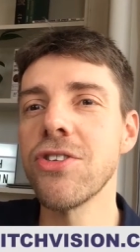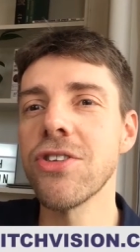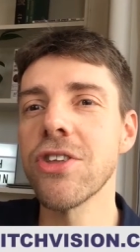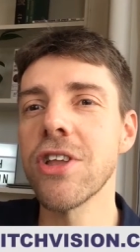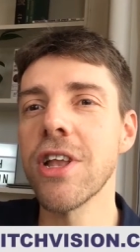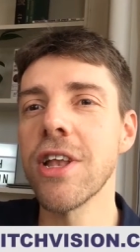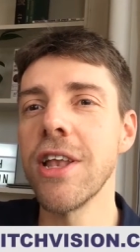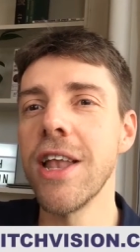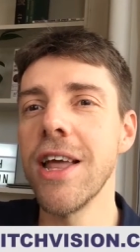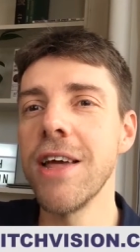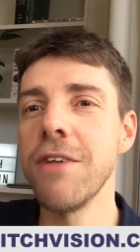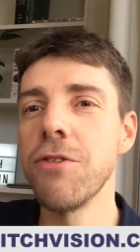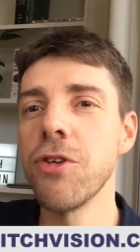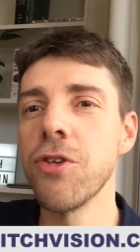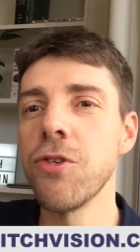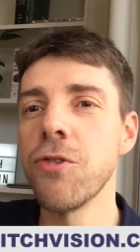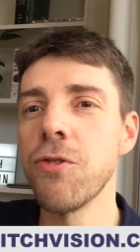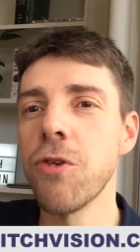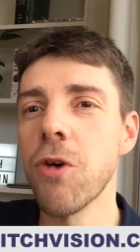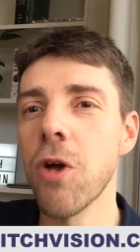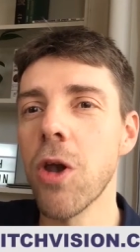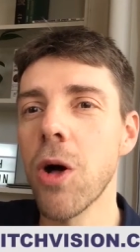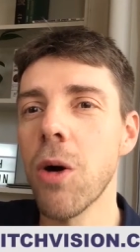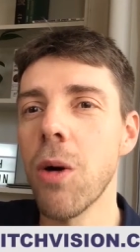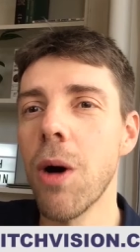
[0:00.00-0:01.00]
Laver's
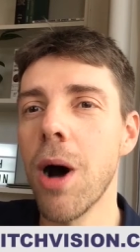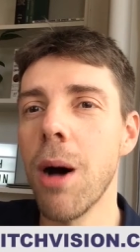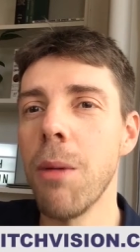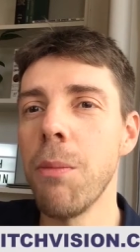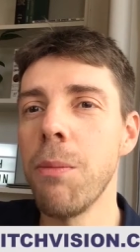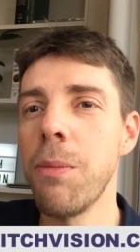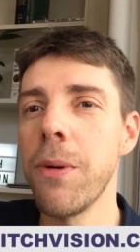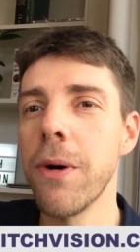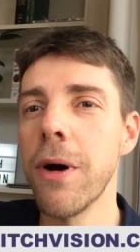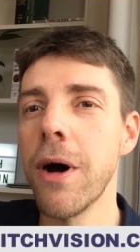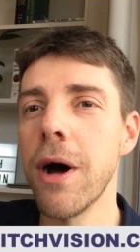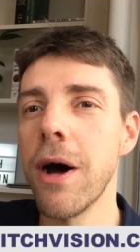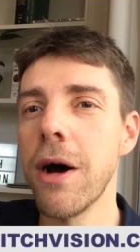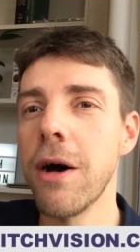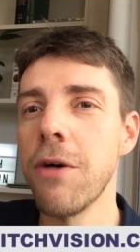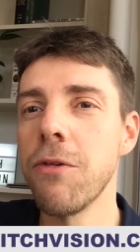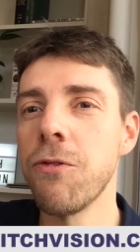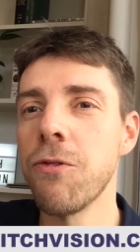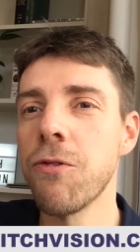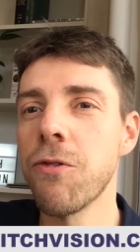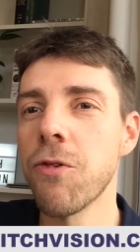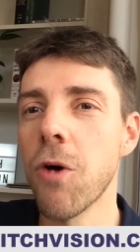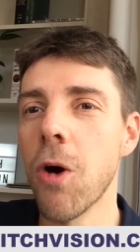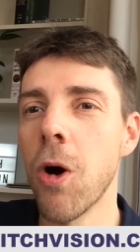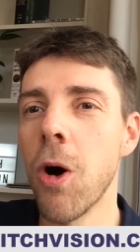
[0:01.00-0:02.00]
follow-up
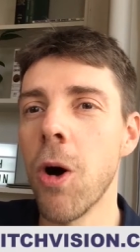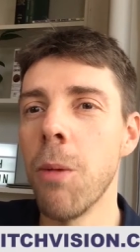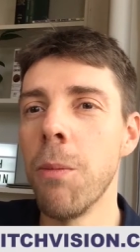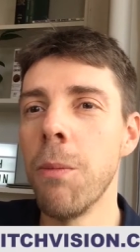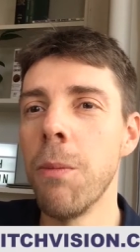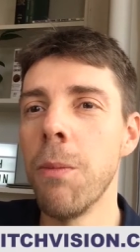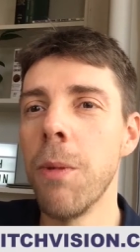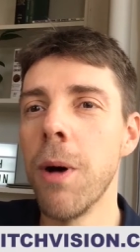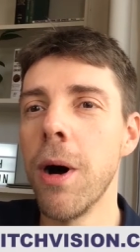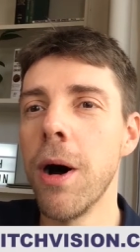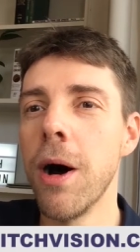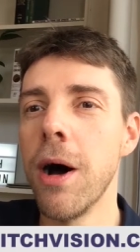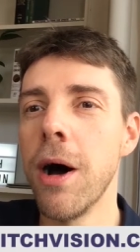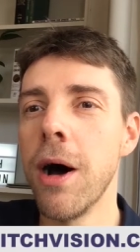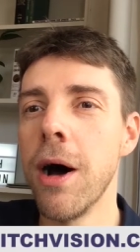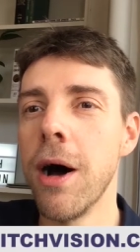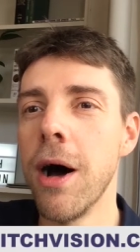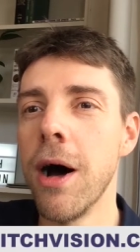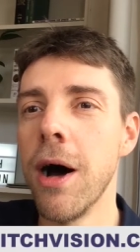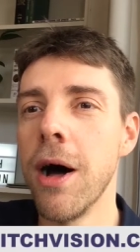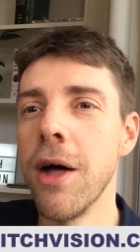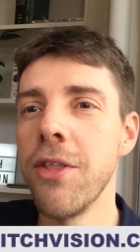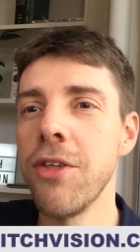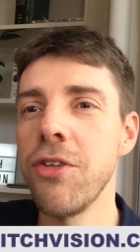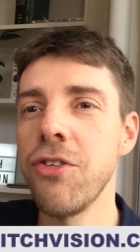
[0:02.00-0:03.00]
from,
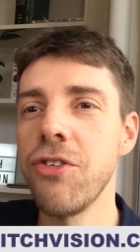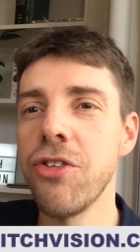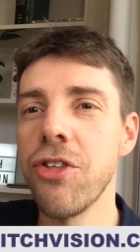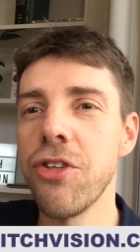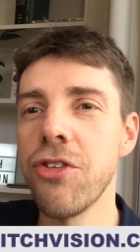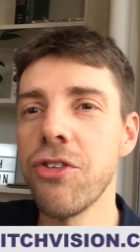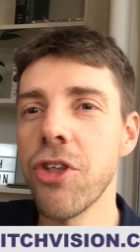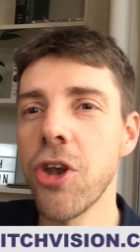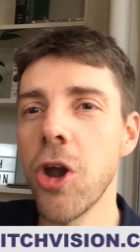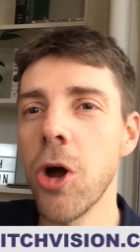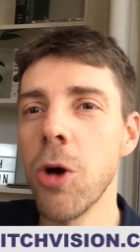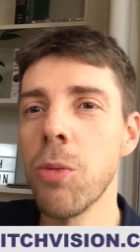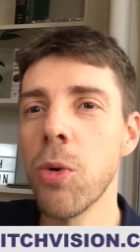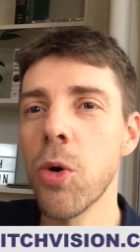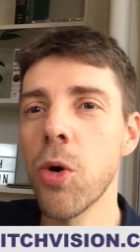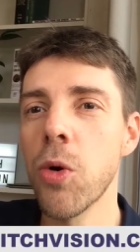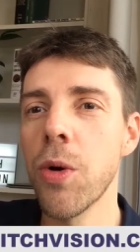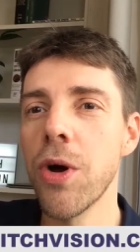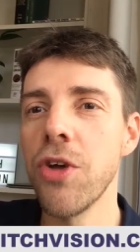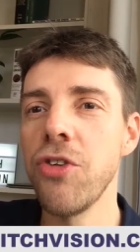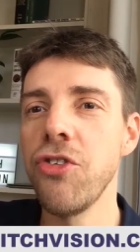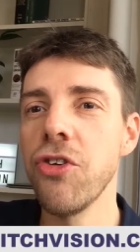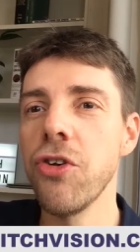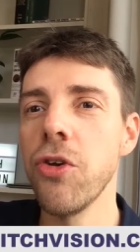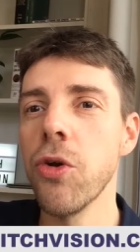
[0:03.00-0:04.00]
this is the noble
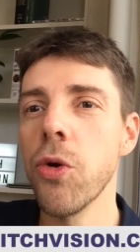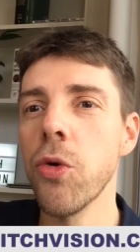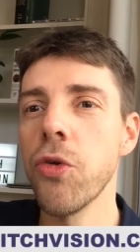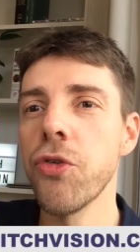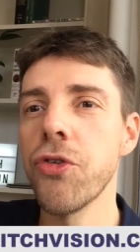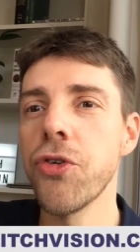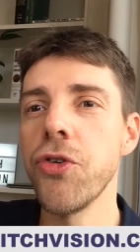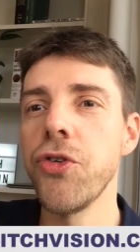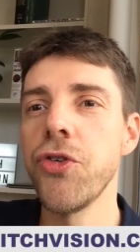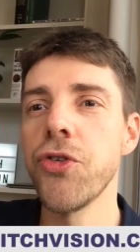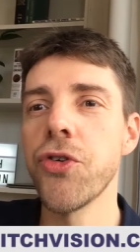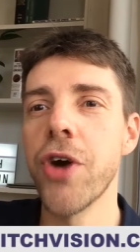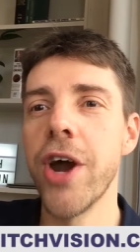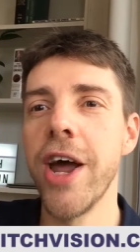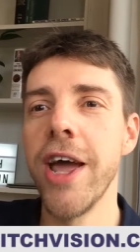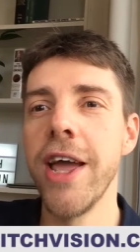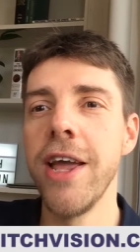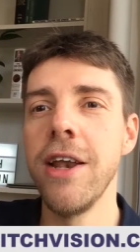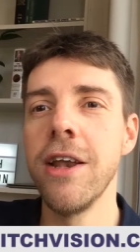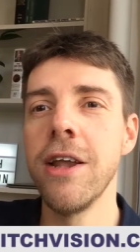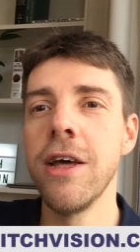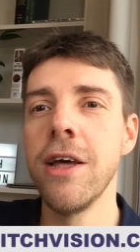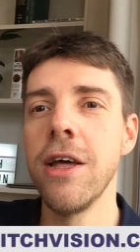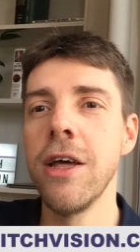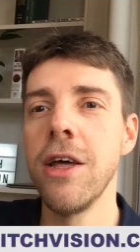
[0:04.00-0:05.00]
question. Also
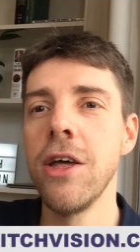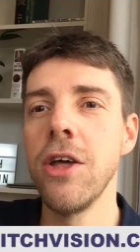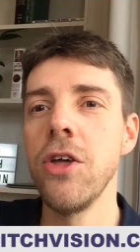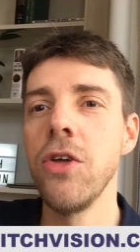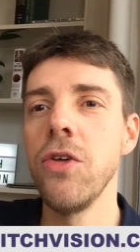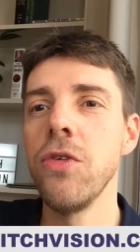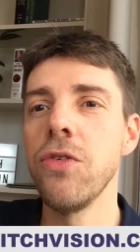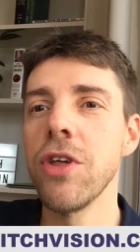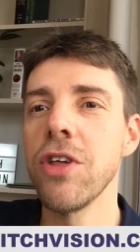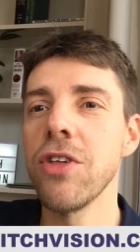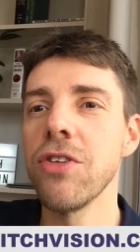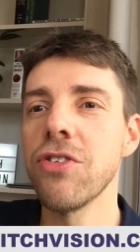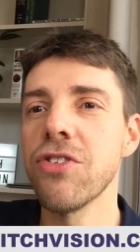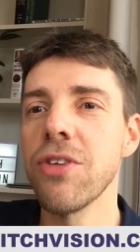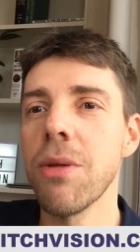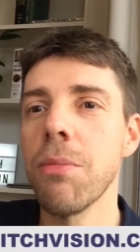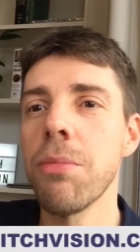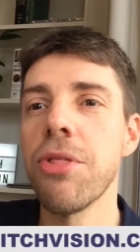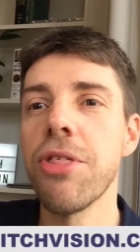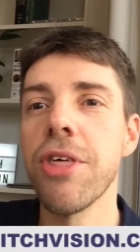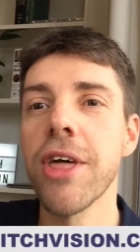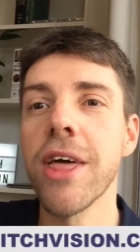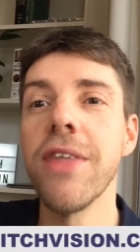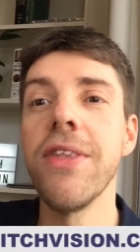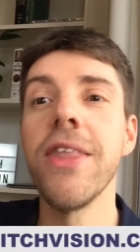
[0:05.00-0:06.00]
train using
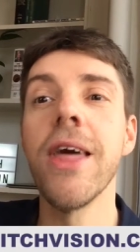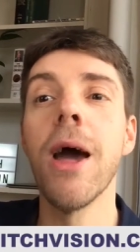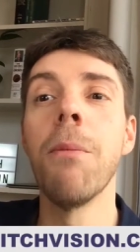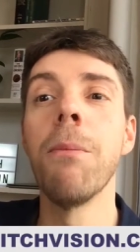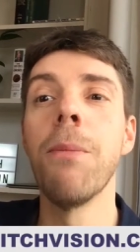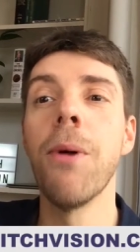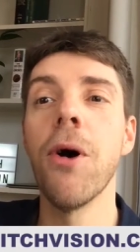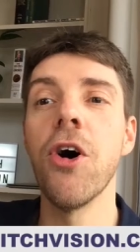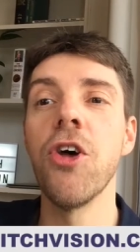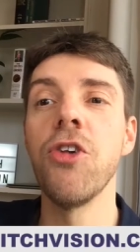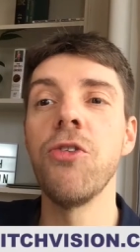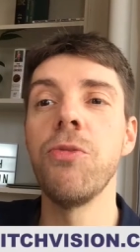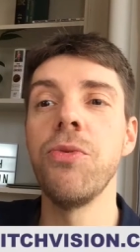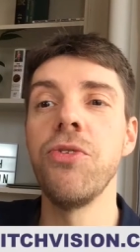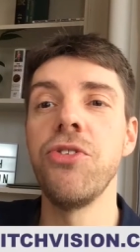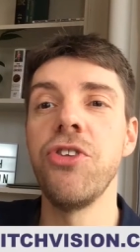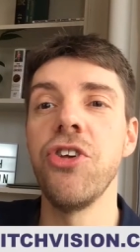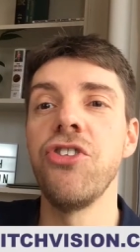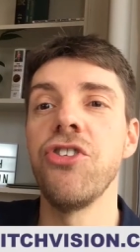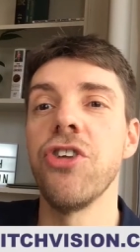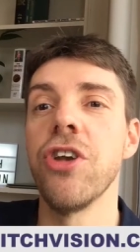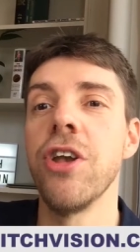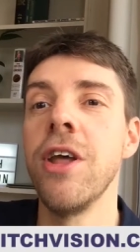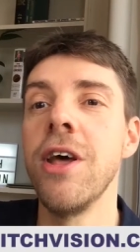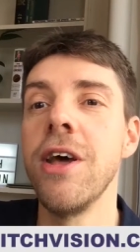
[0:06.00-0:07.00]
something in the umpire's
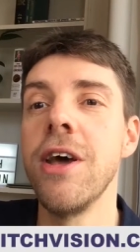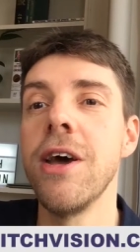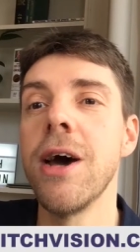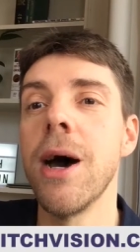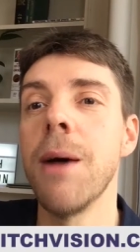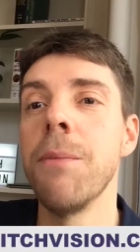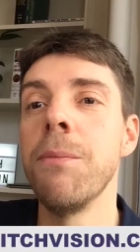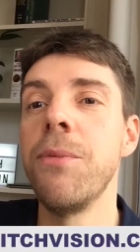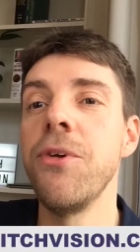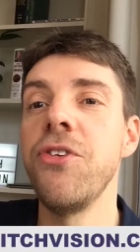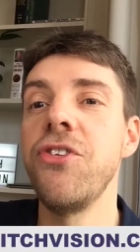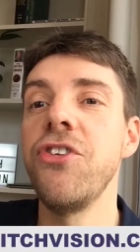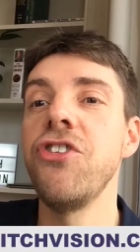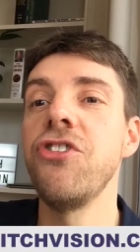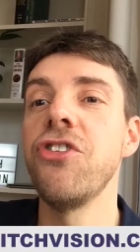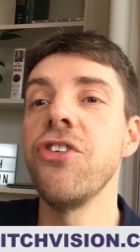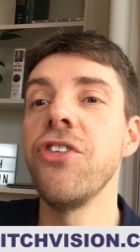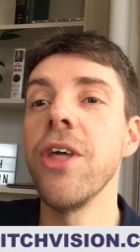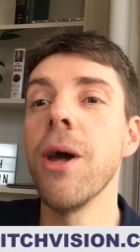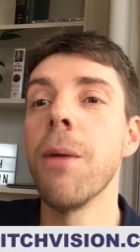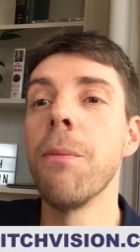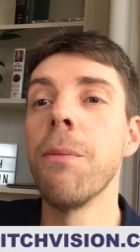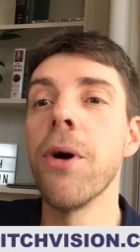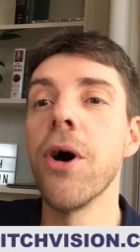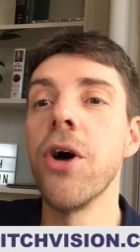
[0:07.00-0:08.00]
position and position the
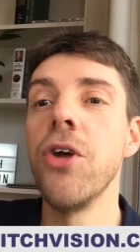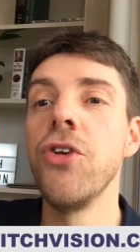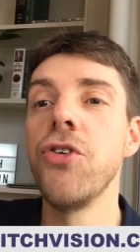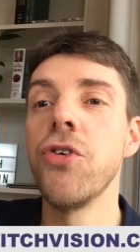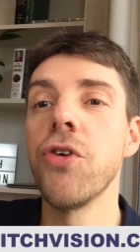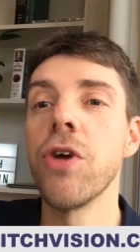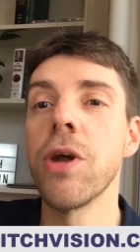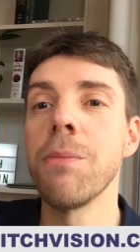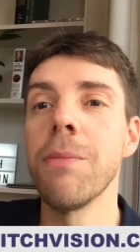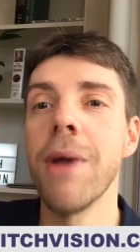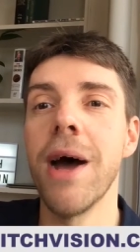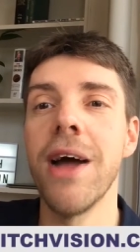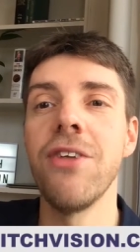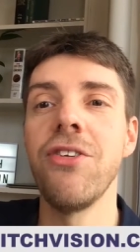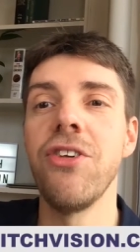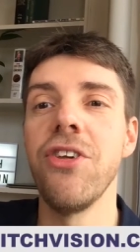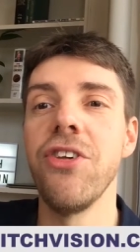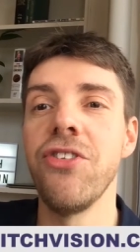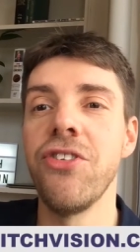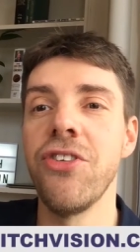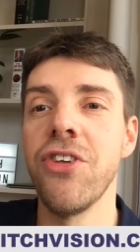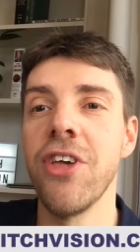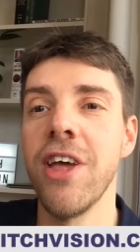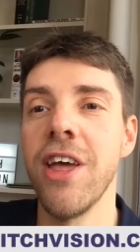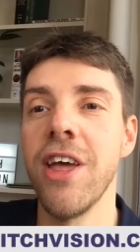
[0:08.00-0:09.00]
umpire during matches